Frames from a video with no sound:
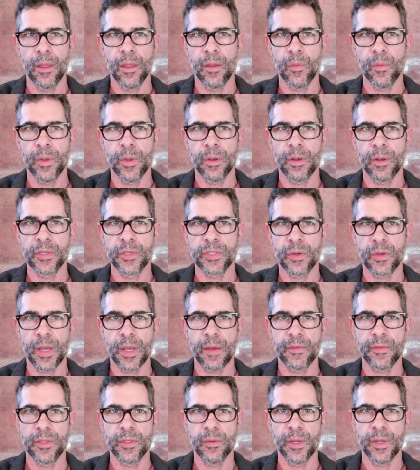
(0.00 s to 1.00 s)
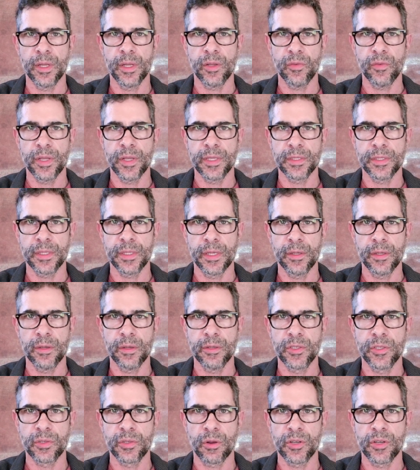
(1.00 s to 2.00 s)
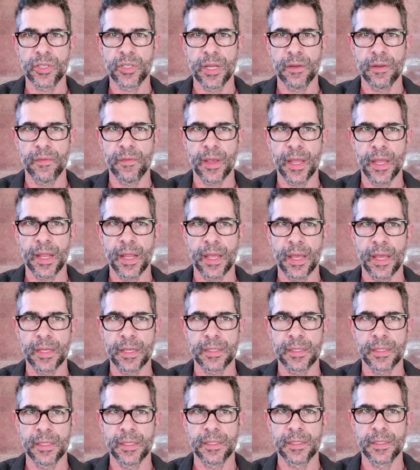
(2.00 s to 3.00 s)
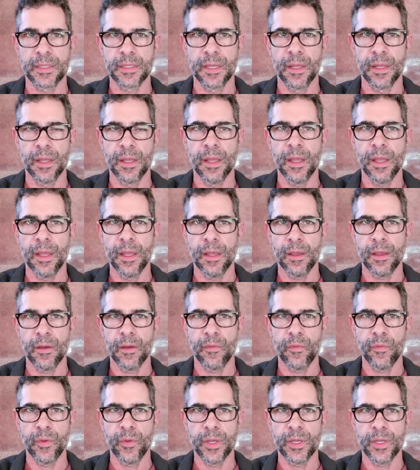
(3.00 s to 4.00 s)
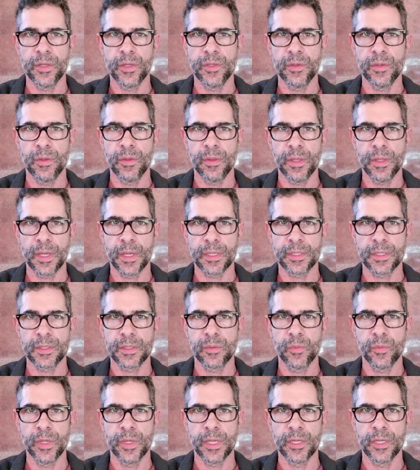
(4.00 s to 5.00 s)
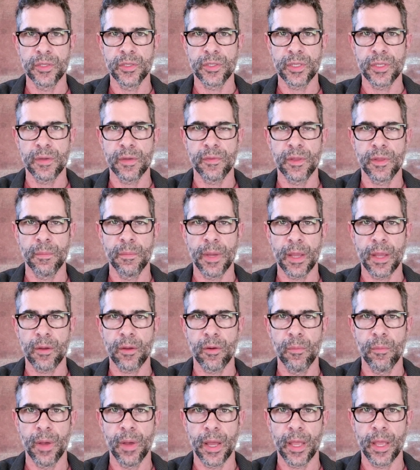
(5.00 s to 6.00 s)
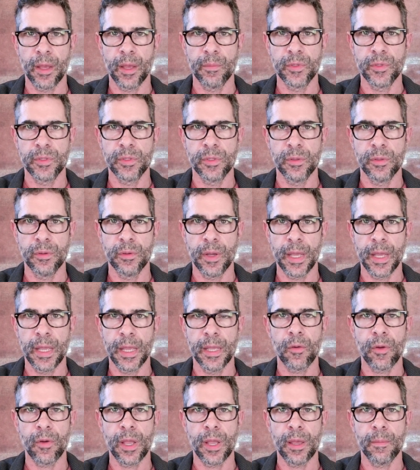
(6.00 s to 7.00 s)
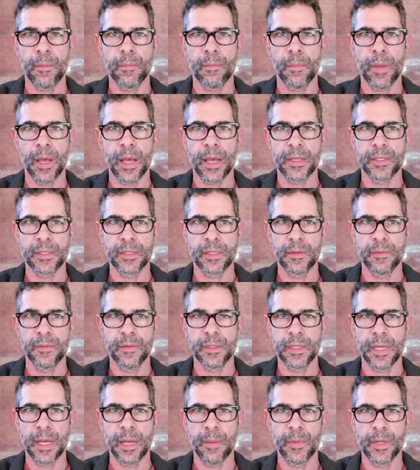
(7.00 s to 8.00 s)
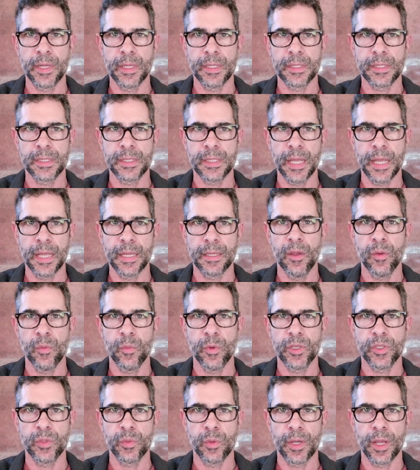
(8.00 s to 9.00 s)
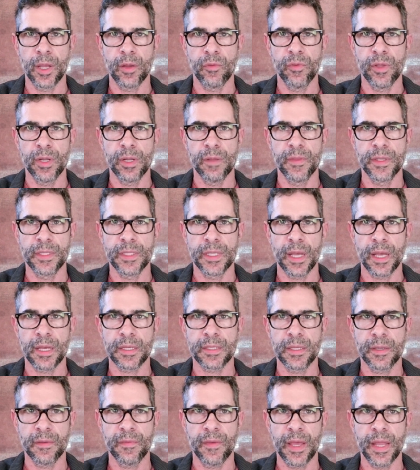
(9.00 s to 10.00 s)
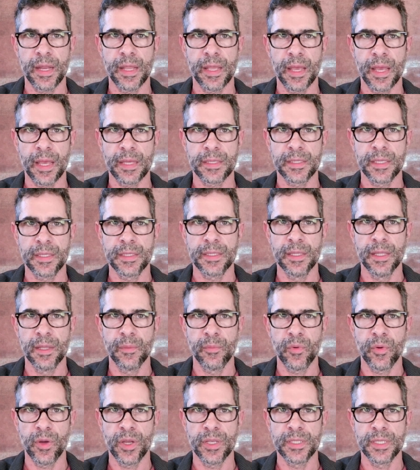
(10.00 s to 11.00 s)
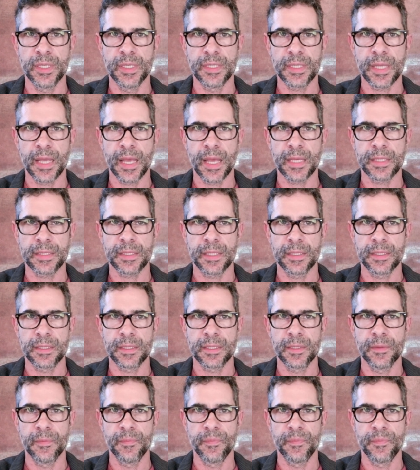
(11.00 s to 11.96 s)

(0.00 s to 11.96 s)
We also have to increase the good short-chain fatty acids. If we can do this, we can shift the microbiome to a gram-positive dominant state, which will get rid of the toxic fatty acids and the poisonous gases.